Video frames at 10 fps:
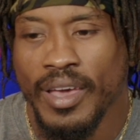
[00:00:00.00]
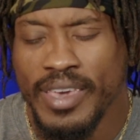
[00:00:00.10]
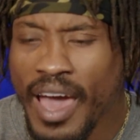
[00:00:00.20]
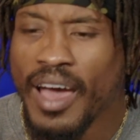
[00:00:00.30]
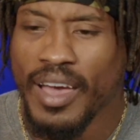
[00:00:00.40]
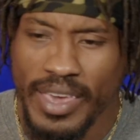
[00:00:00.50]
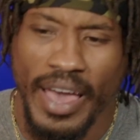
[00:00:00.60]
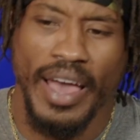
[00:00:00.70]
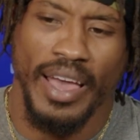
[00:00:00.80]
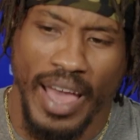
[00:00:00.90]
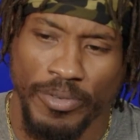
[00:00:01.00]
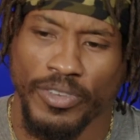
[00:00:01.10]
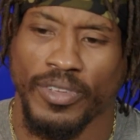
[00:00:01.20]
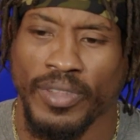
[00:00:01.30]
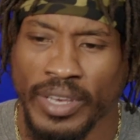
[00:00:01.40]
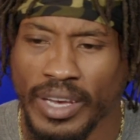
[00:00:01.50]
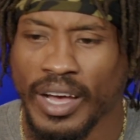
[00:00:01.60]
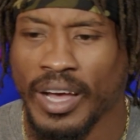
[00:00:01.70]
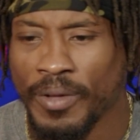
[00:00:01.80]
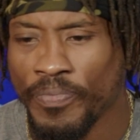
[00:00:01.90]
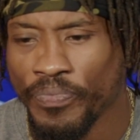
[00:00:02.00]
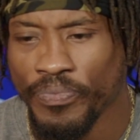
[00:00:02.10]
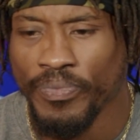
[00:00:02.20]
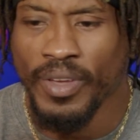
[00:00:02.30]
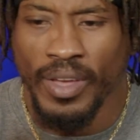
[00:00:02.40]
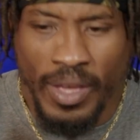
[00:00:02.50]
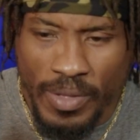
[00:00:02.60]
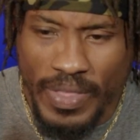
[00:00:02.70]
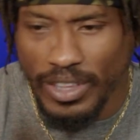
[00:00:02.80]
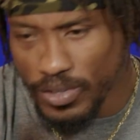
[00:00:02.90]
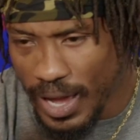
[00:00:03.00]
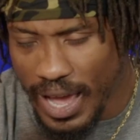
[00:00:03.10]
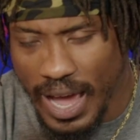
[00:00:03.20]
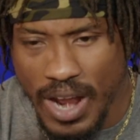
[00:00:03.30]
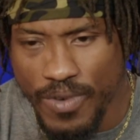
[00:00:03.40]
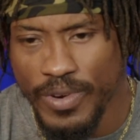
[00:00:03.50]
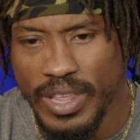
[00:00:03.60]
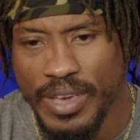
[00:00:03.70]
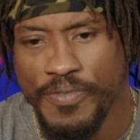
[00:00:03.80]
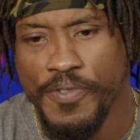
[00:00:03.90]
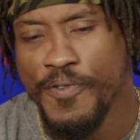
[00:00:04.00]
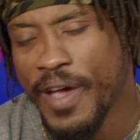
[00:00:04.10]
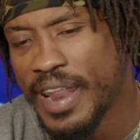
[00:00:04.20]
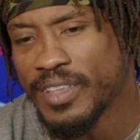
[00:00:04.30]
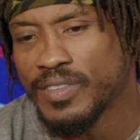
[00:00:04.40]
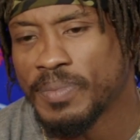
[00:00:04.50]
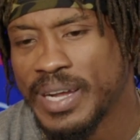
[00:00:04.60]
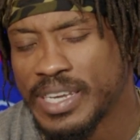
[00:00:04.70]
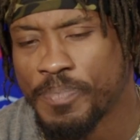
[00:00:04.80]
Yeah, absolutely. That's why I don't really fret it too much.